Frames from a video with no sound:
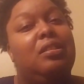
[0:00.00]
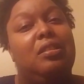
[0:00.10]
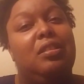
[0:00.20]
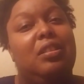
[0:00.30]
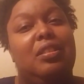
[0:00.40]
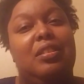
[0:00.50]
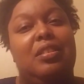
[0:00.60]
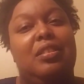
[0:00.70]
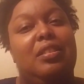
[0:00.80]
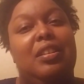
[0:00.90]

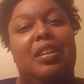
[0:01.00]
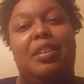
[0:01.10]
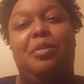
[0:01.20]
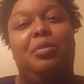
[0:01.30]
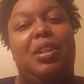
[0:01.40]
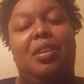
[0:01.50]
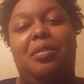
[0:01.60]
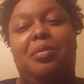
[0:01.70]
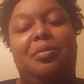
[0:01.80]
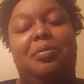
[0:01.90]
I don't
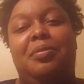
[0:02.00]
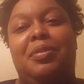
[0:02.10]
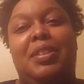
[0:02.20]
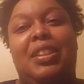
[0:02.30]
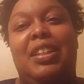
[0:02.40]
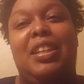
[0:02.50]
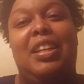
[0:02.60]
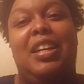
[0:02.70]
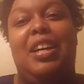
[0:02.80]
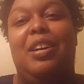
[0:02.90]
know.
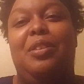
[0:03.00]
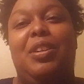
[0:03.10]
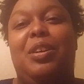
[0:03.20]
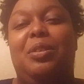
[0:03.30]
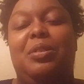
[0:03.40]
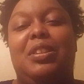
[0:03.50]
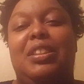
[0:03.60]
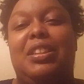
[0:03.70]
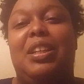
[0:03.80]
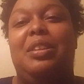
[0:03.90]
I don't know.
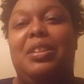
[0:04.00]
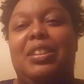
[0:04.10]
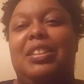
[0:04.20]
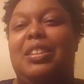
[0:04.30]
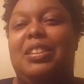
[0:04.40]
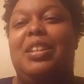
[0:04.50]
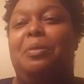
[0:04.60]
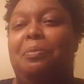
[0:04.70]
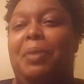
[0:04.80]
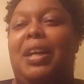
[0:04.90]
It's something, it's
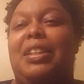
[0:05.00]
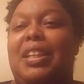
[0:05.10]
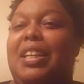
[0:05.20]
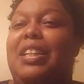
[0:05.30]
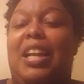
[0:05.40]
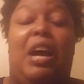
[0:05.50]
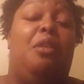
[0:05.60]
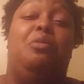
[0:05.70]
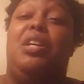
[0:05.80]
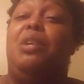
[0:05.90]
something about it, And
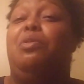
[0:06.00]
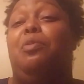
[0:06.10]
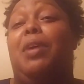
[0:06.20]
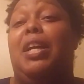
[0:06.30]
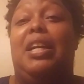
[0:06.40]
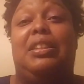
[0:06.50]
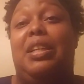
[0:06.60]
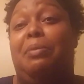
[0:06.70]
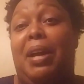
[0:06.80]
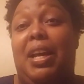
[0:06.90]
I don't care what nobody got to
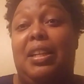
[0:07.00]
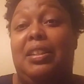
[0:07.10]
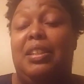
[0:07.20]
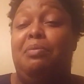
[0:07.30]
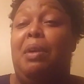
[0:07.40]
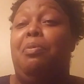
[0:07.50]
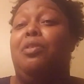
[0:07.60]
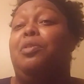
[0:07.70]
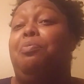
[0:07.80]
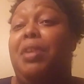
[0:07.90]
say about it. It's my
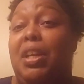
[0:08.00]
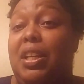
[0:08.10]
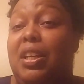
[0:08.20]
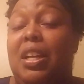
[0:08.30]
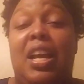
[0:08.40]
personal opinion.